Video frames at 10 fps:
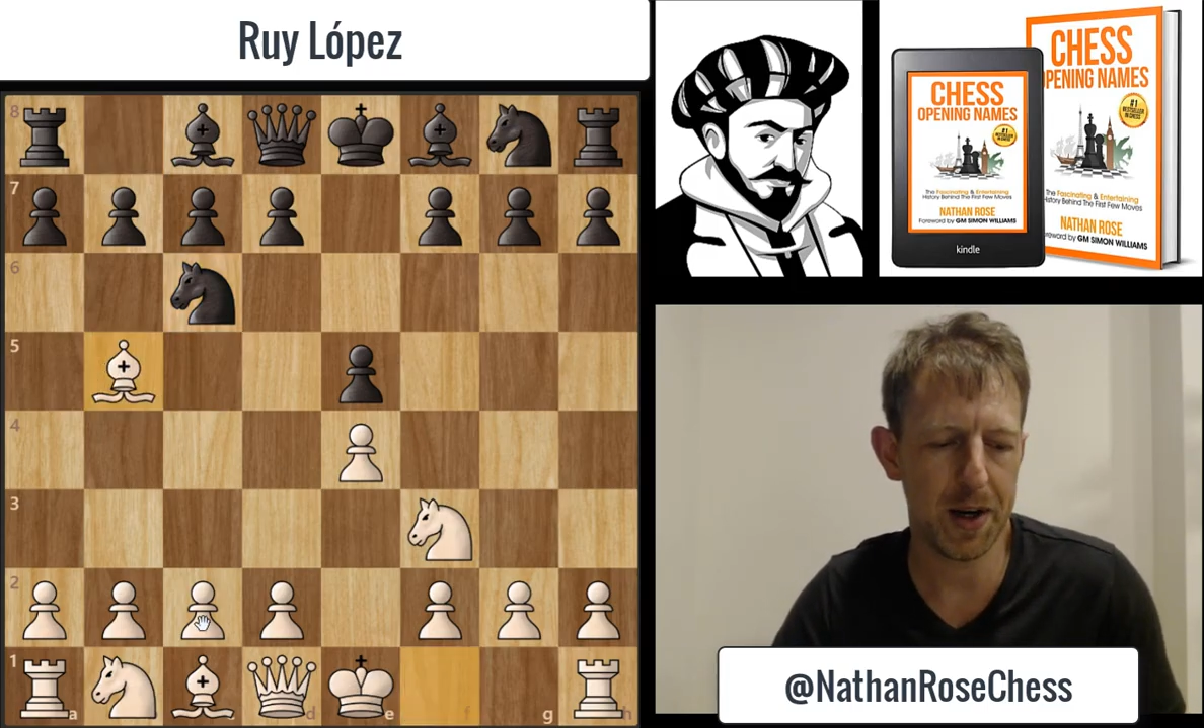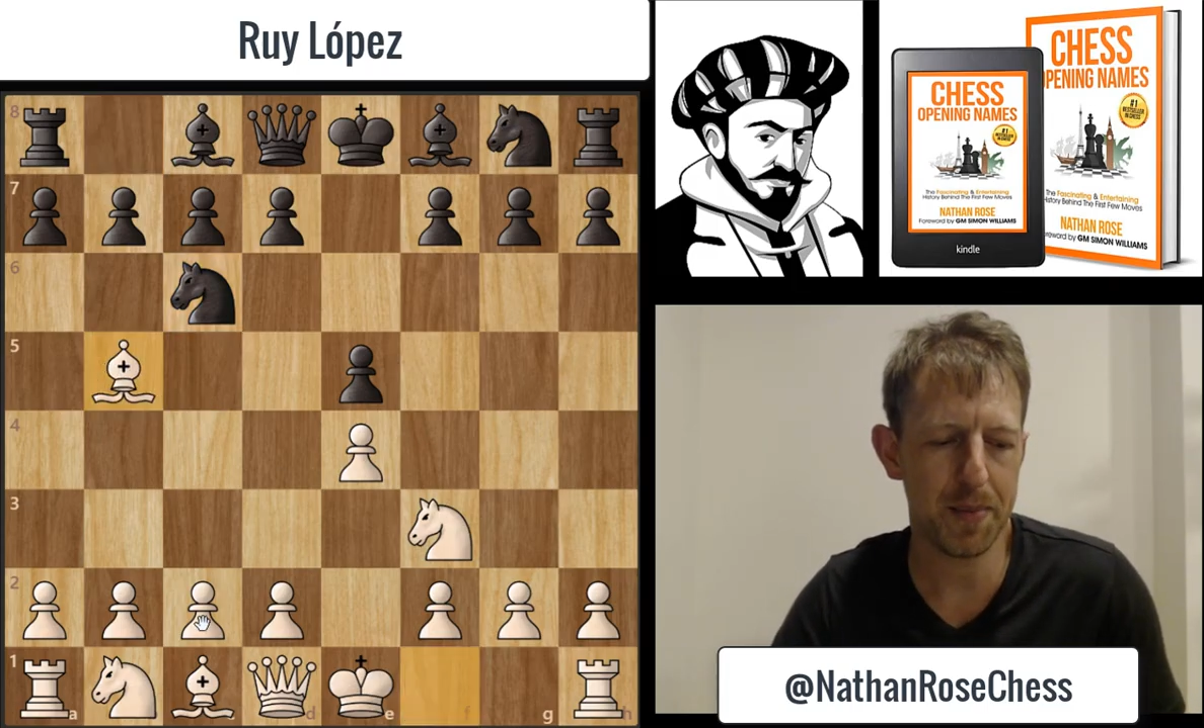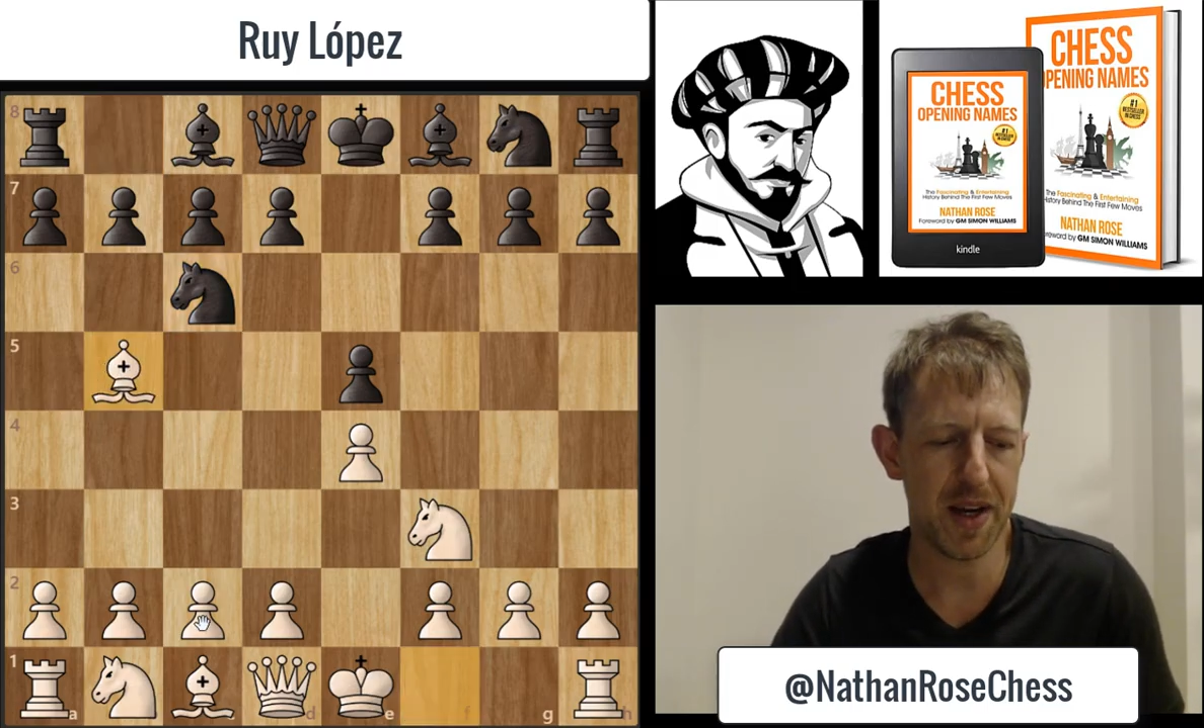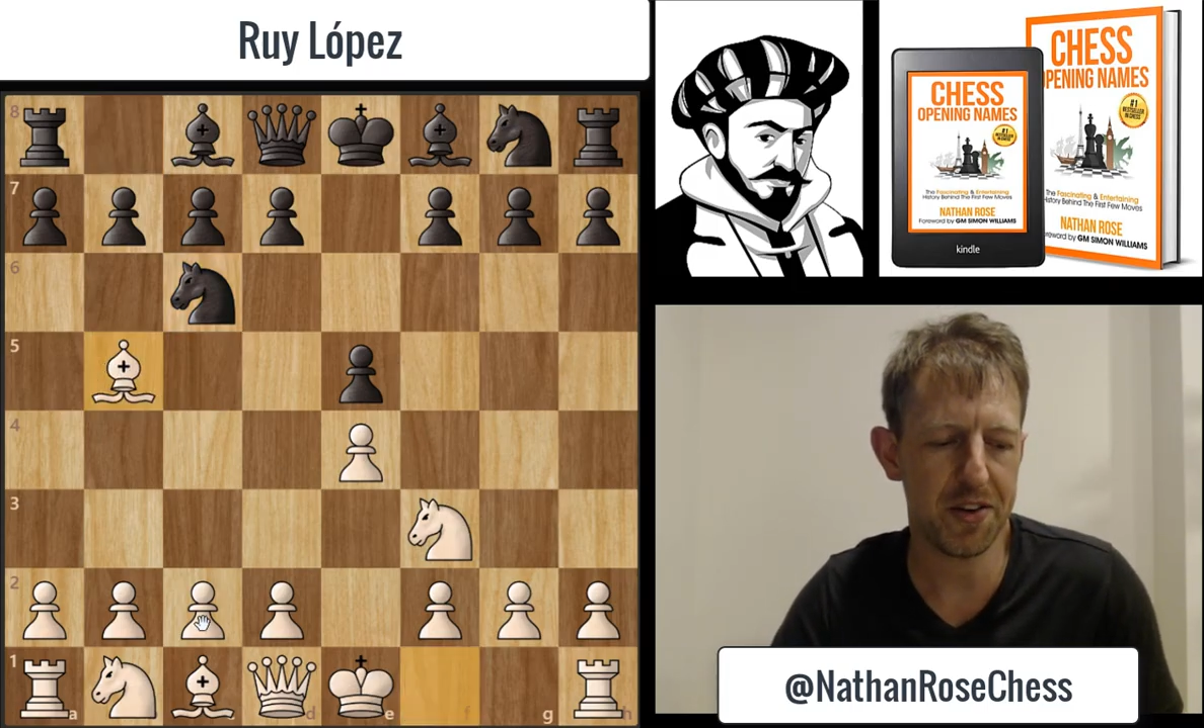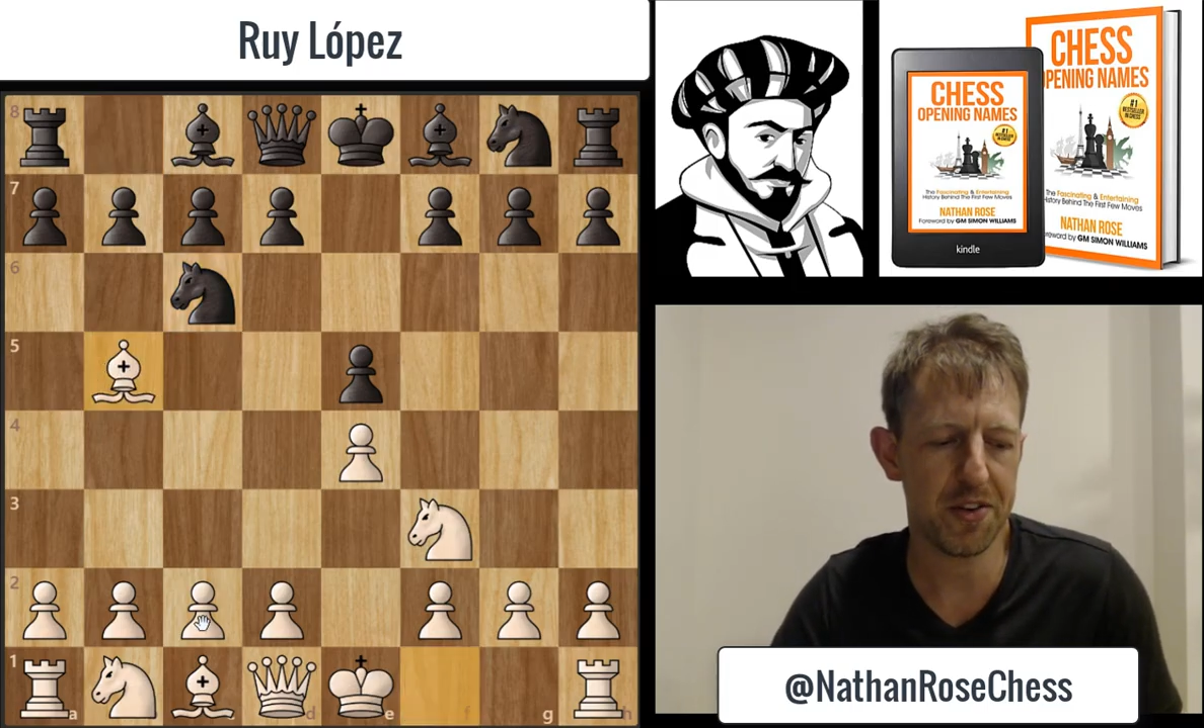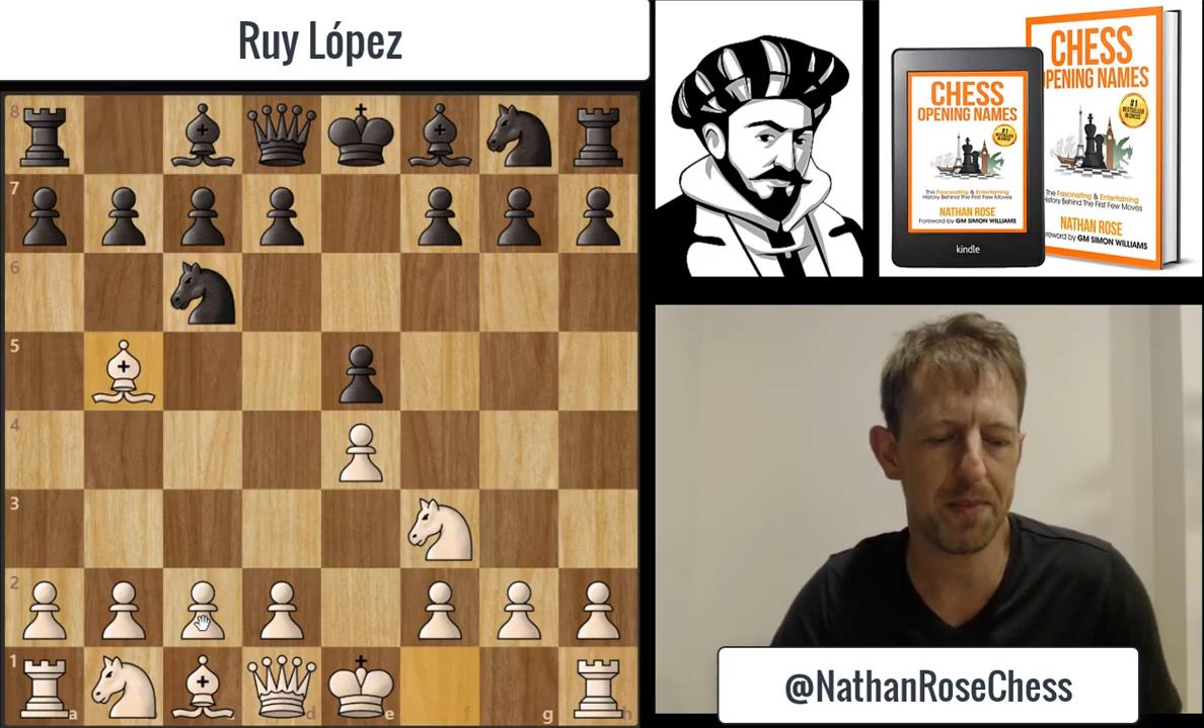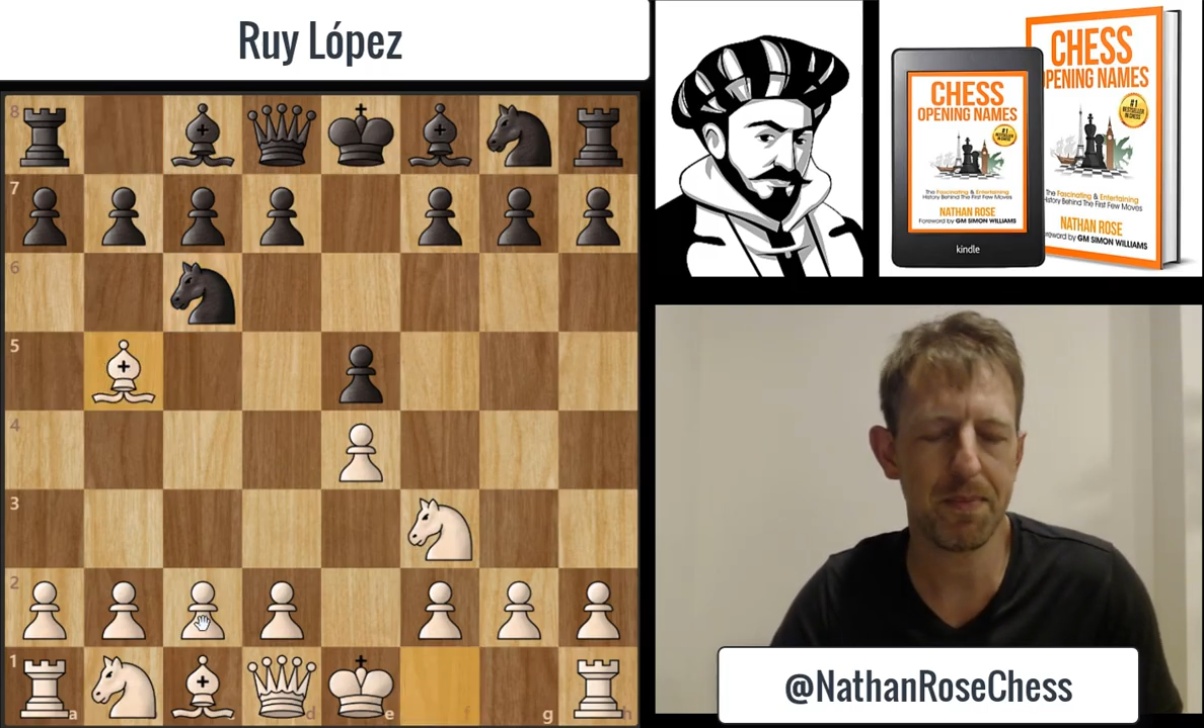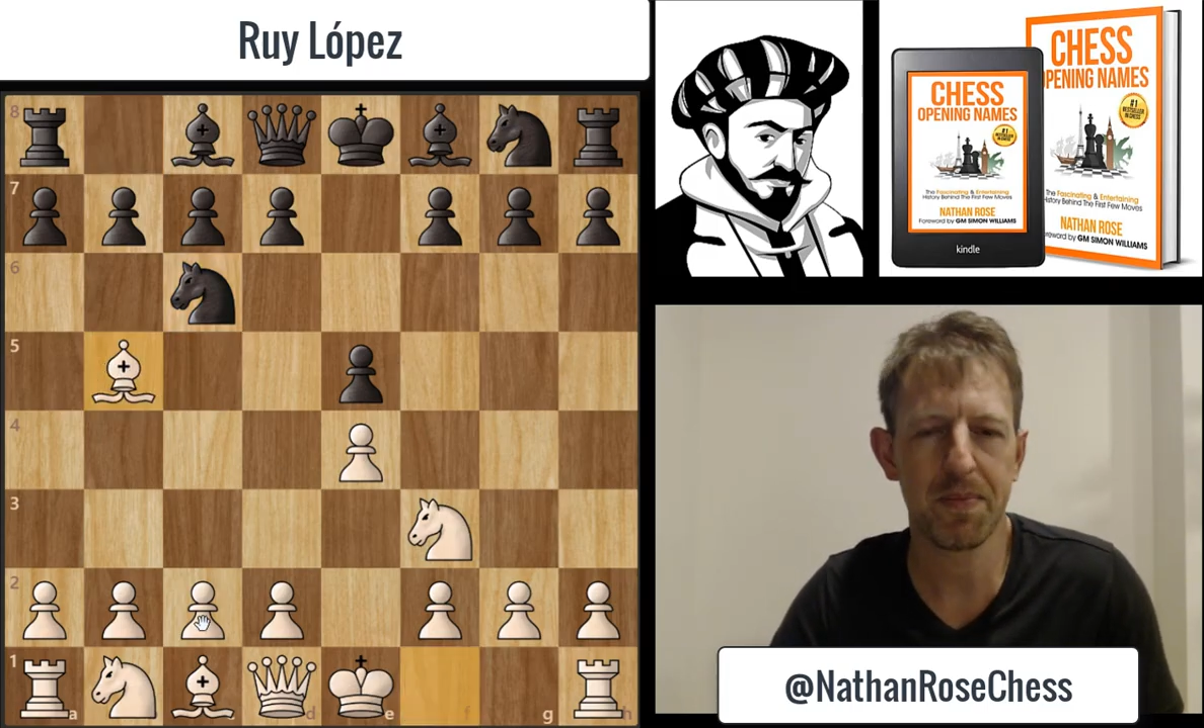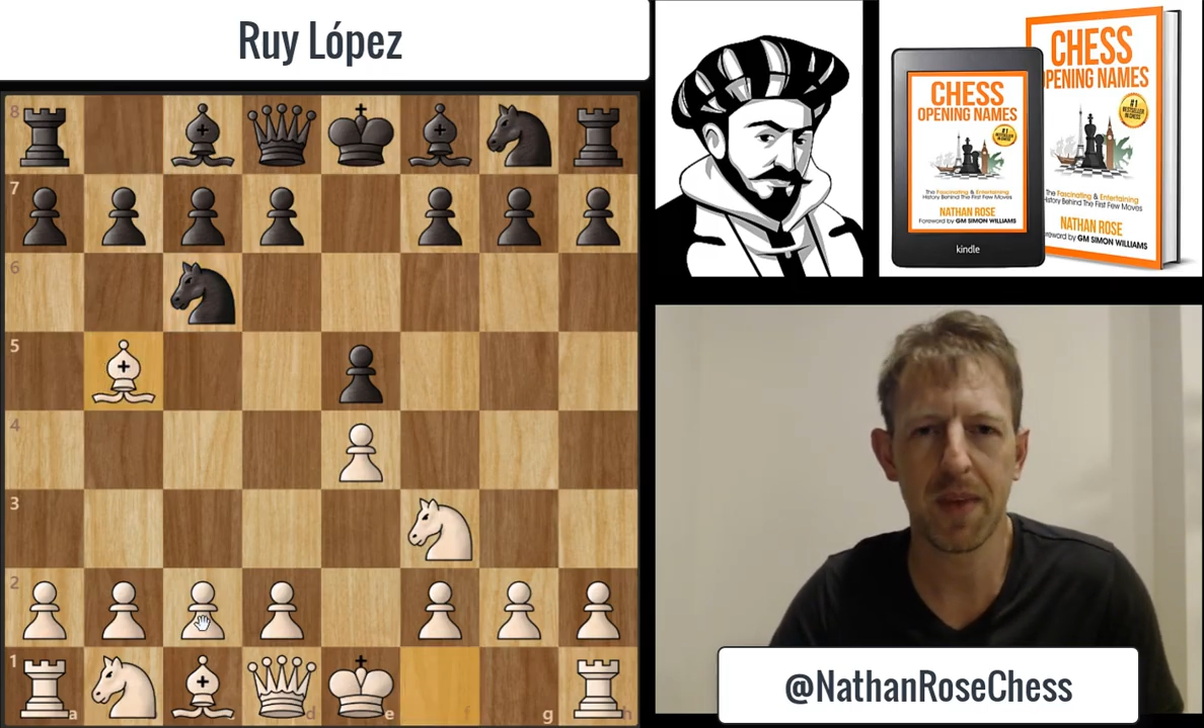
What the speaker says: López.